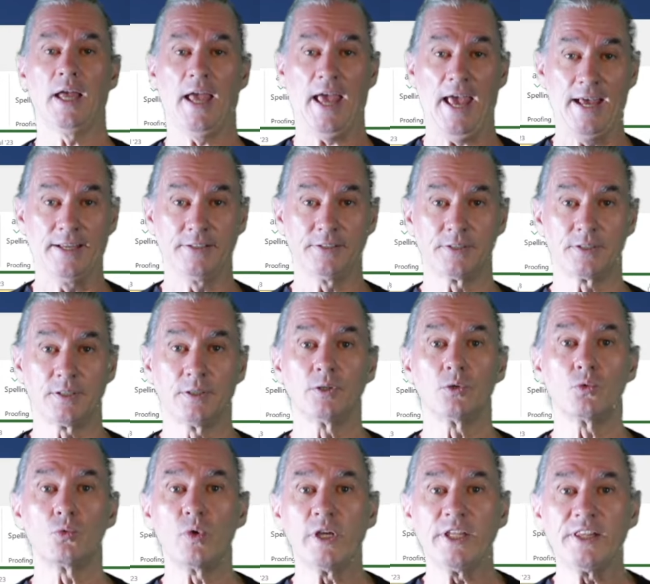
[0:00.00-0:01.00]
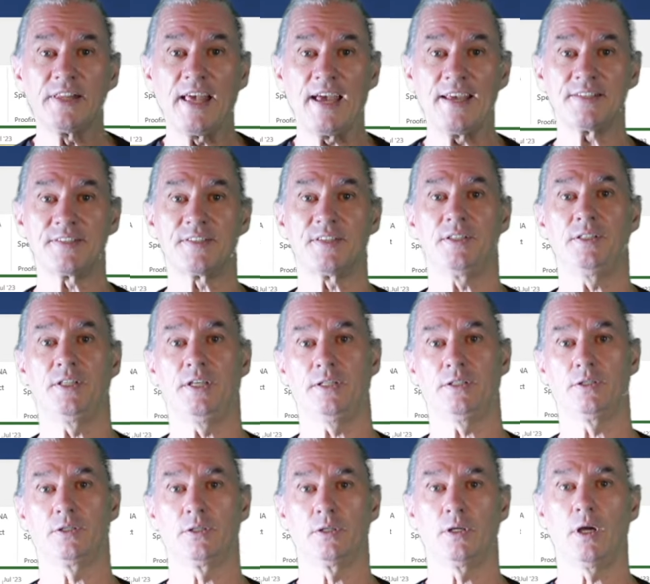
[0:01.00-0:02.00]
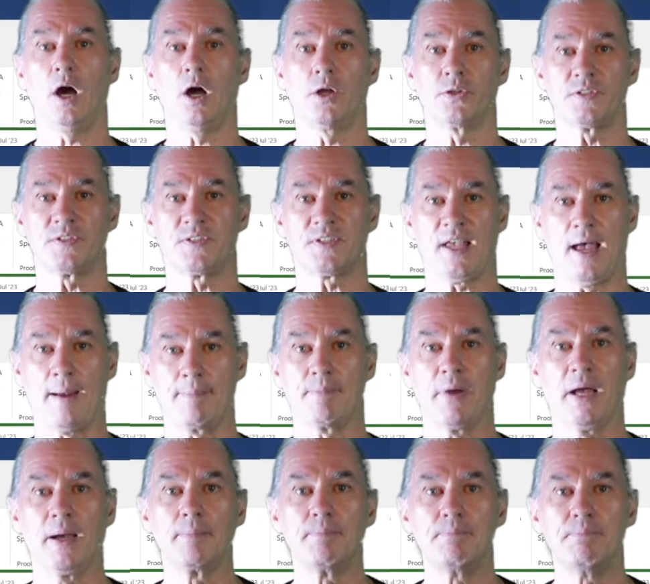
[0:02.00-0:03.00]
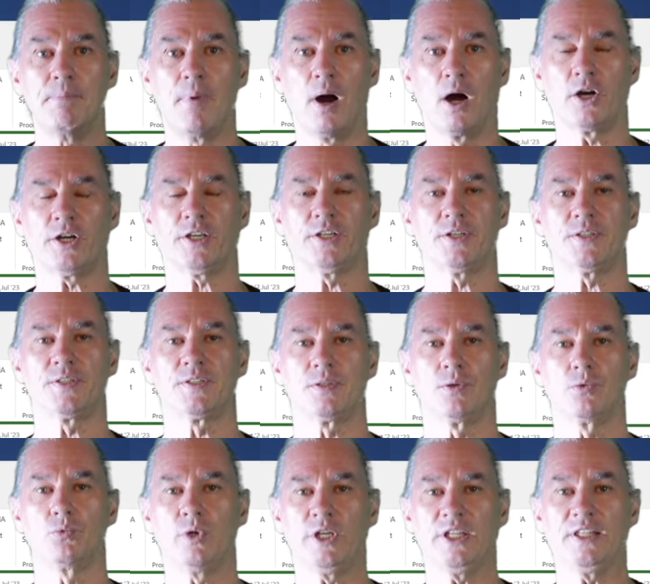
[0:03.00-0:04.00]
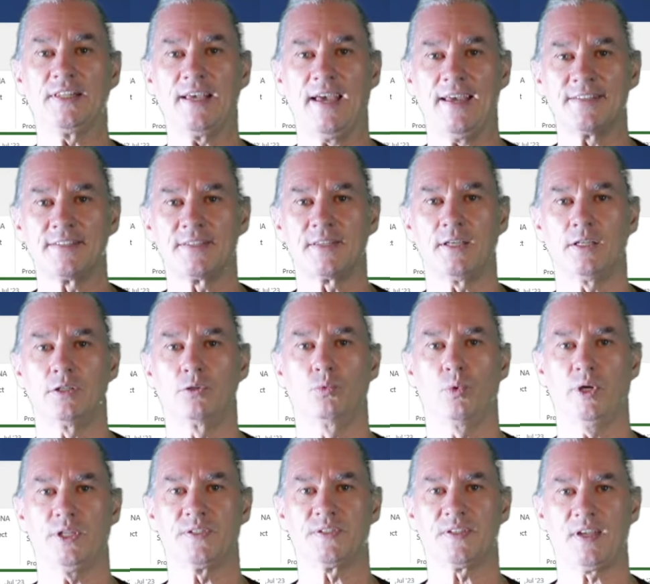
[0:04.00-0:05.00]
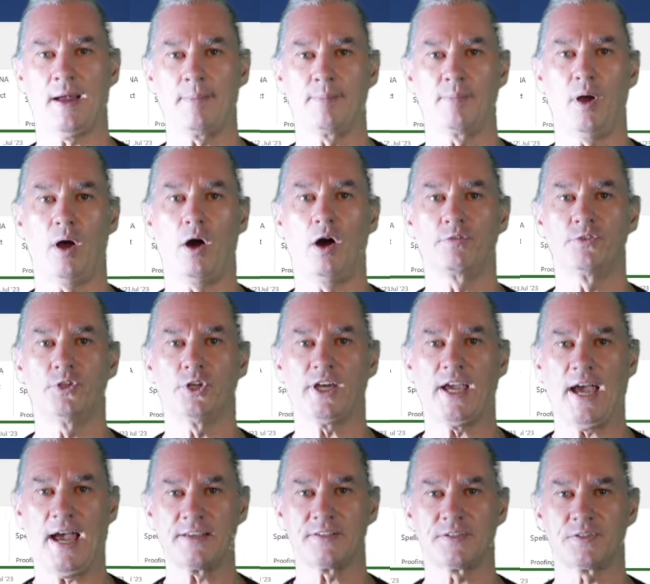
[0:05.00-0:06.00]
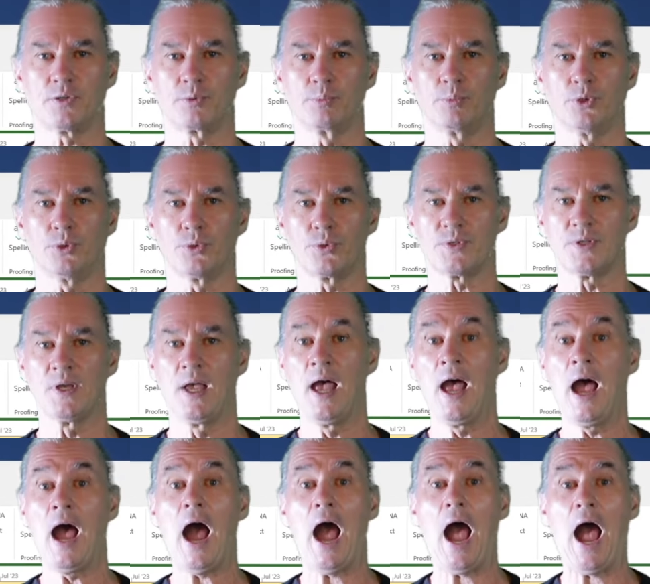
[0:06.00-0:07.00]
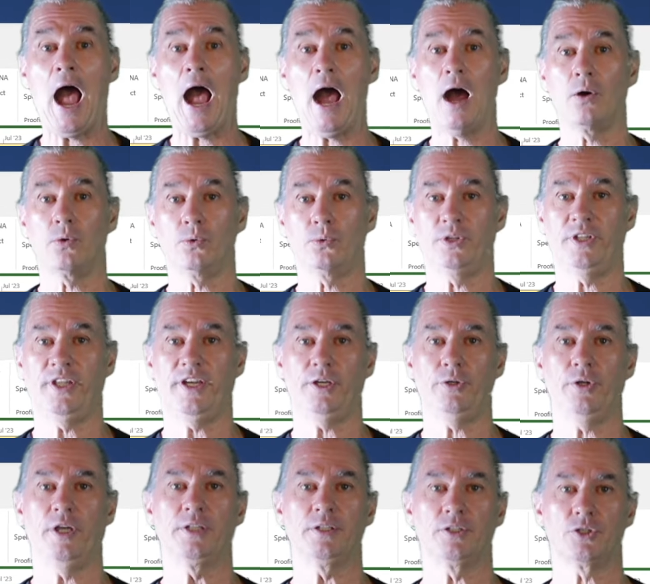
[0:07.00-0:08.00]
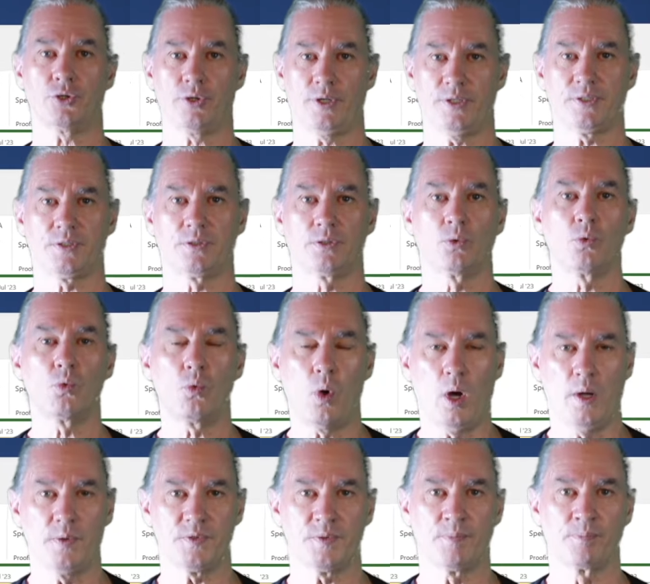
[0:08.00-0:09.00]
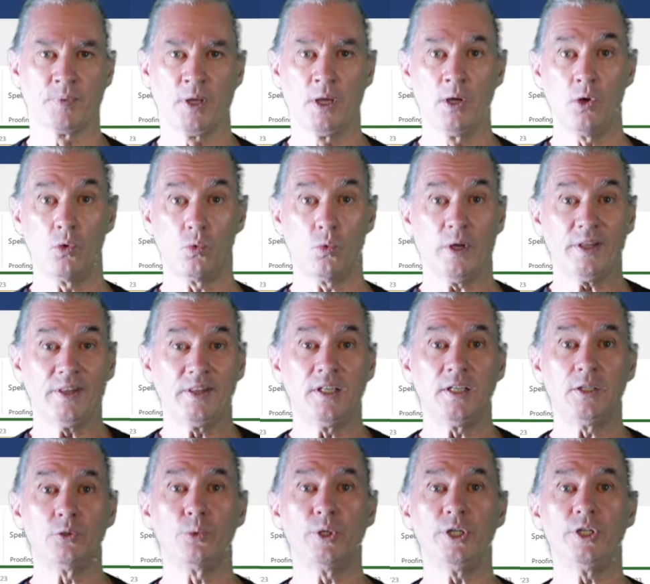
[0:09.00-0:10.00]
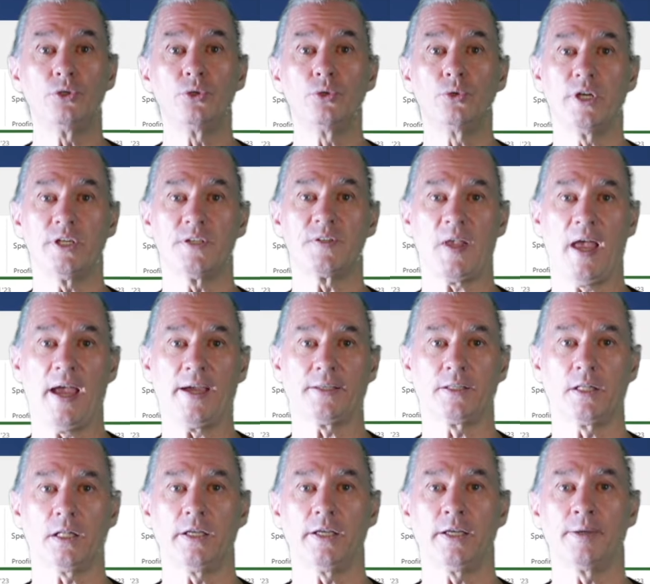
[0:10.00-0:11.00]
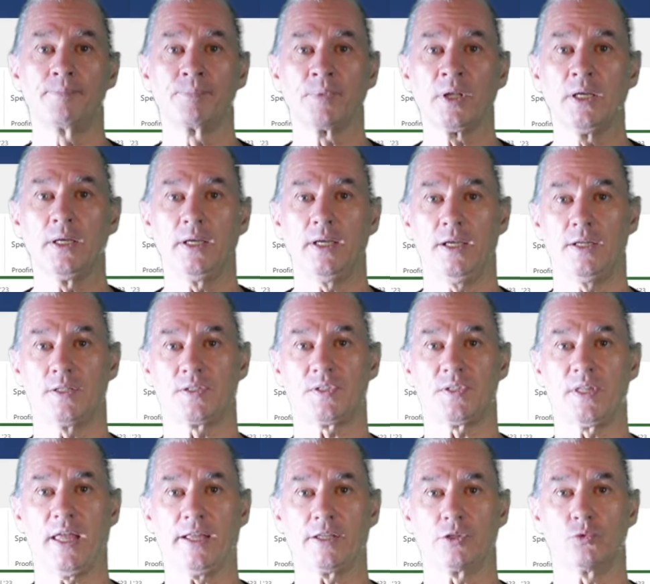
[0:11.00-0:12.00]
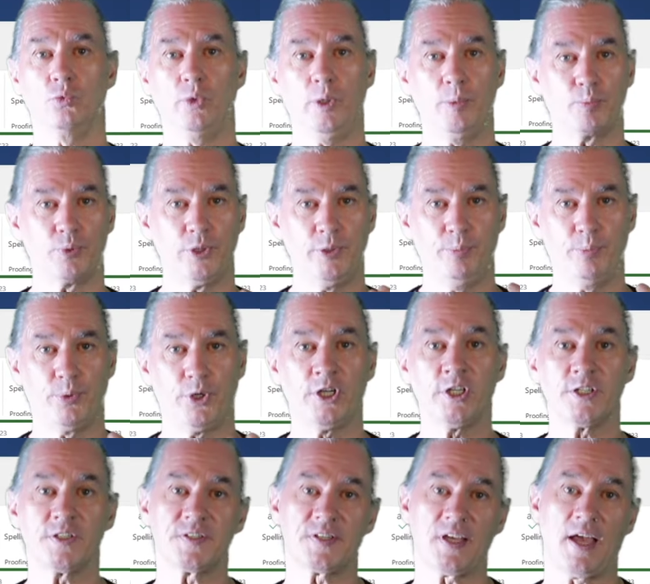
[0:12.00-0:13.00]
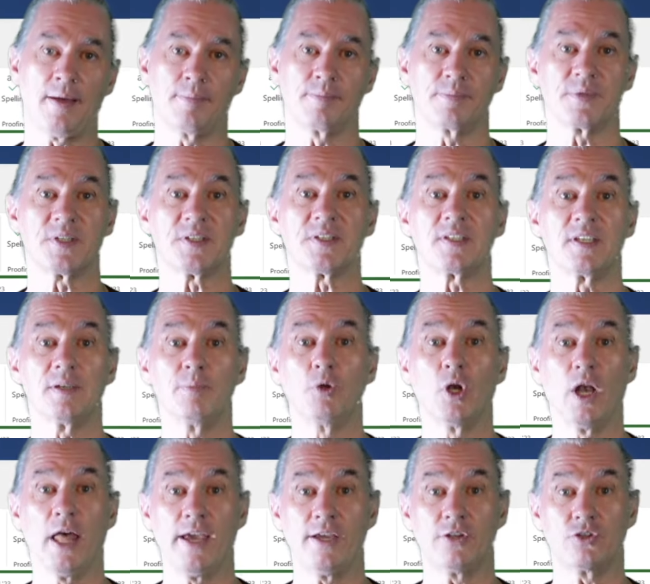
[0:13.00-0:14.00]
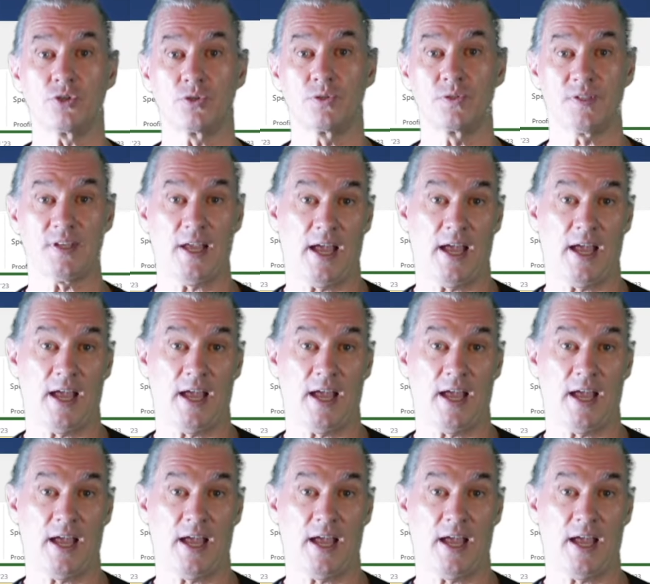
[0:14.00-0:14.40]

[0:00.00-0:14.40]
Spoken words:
And we tested it on some markets. We tested with some of the customers how their interest was. What did we do exactly? It's that we prepared some simulations.